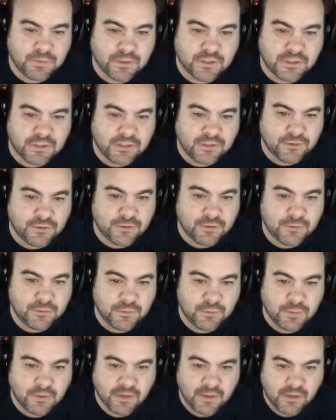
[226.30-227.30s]

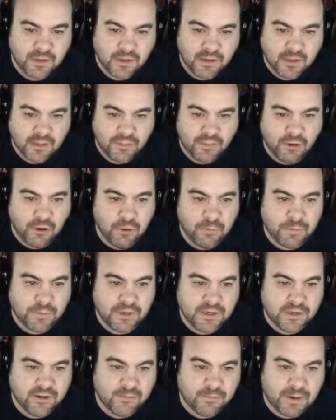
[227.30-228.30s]
into the
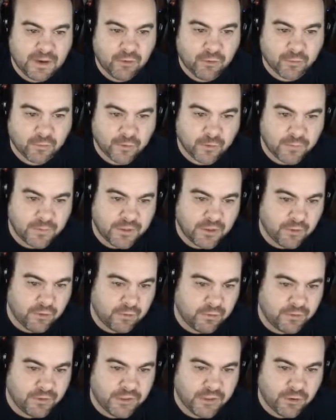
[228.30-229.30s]
opening of my recruitment
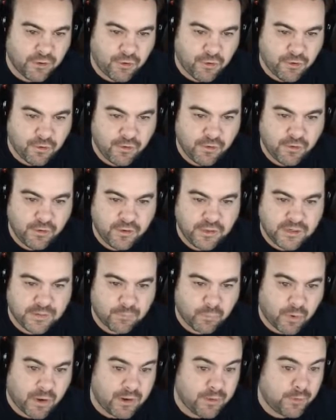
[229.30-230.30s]
early and hard and
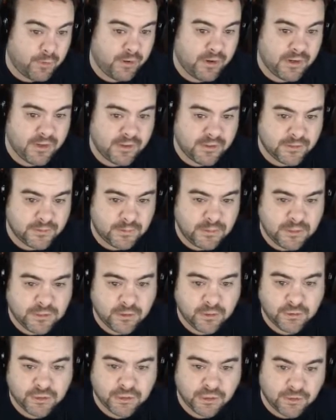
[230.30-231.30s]
prioritized me.
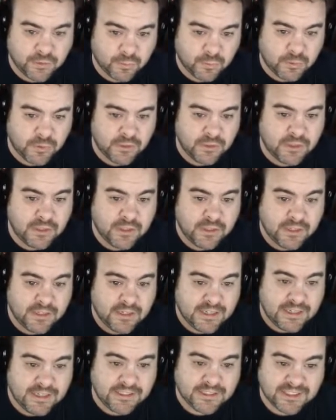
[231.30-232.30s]
Coach Underwood
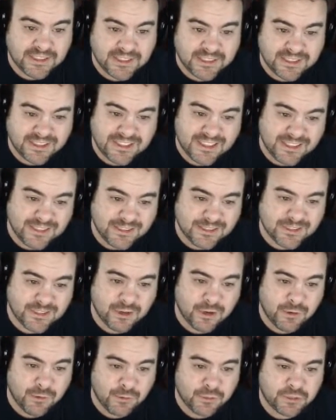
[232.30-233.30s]
is an intense
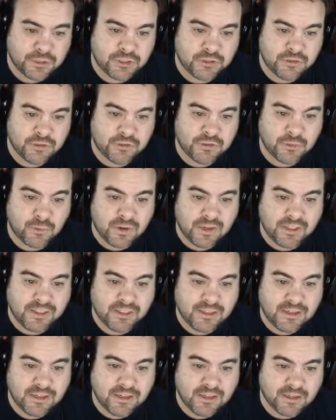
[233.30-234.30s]
coach, so I
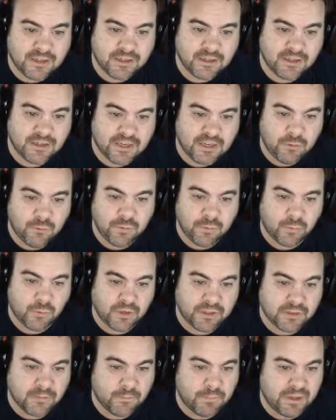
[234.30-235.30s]
think he will bring
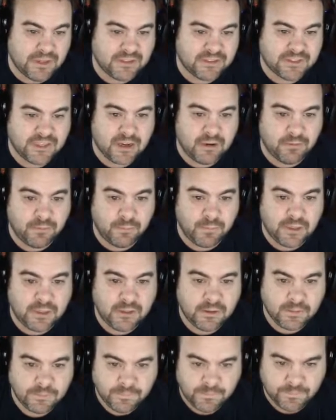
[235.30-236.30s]
the best out in me.
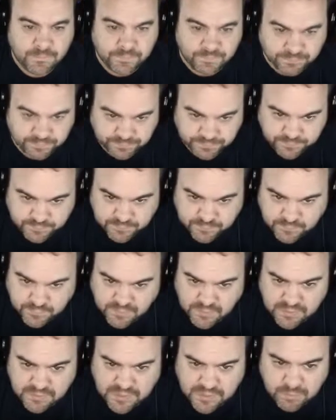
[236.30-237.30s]

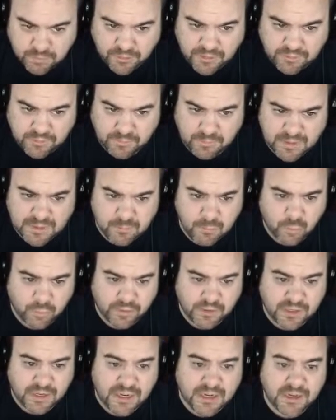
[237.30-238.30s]
They believe in me more
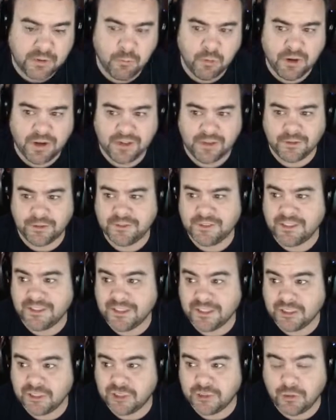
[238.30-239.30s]
than anyone else, and they
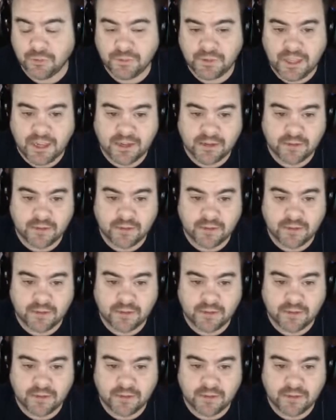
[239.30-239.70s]
showed that."